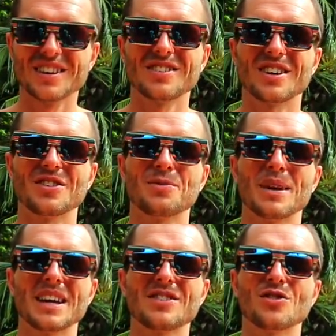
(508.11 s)
so to
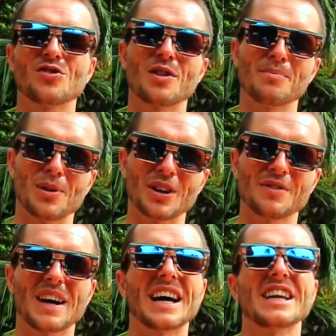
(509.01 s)
speak, to strip body
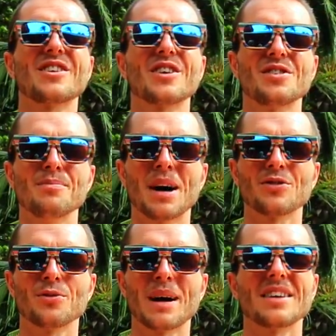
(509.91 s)
fat and increase
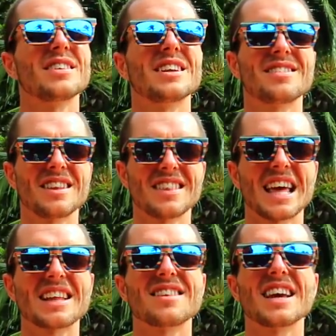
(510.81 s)
muscle mass in a
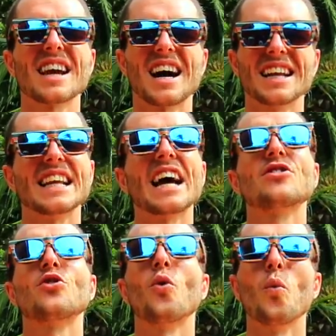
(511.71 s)
synthetic,
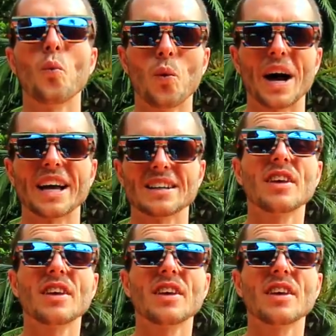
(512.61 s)
unnatural way.